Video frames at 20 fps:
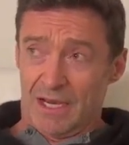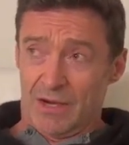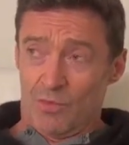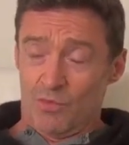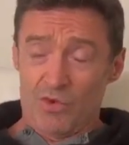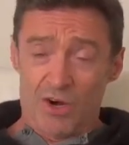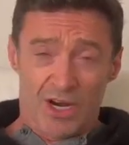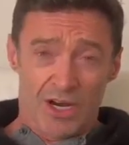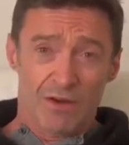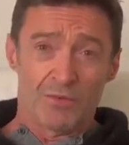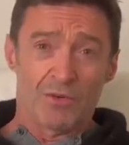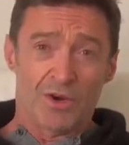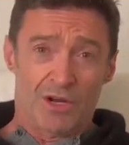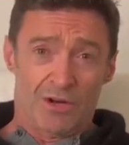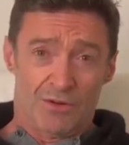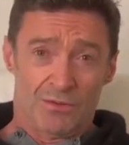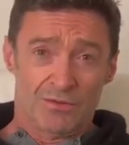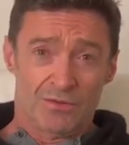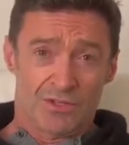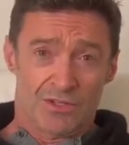Ryan
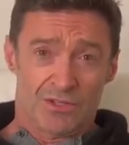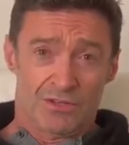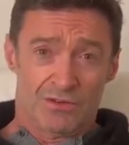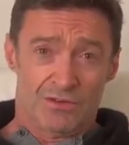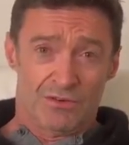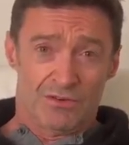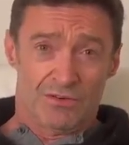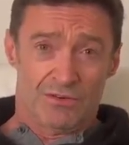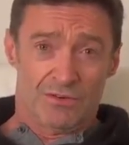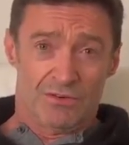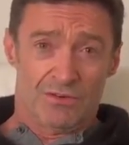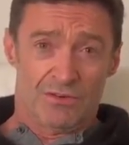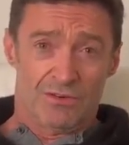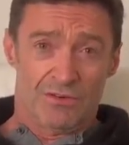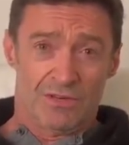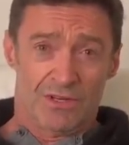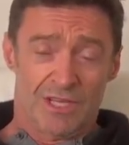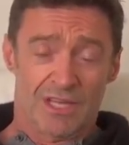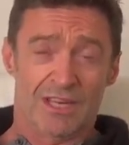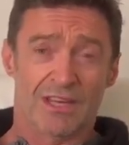Reynolds
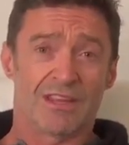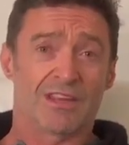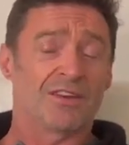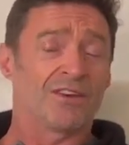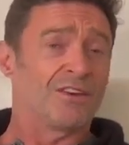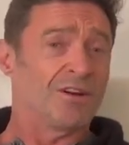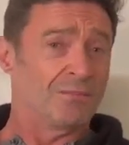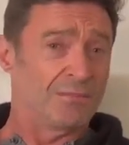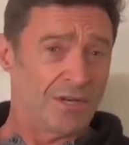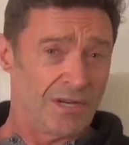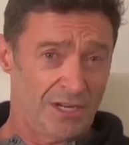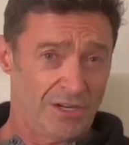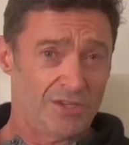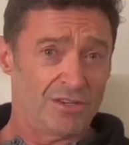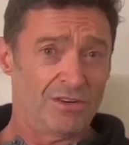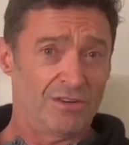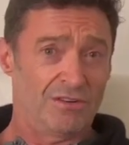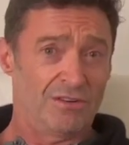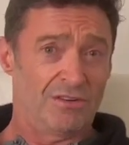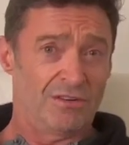getting a
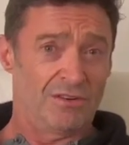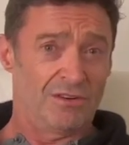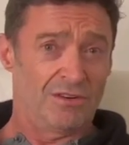nomination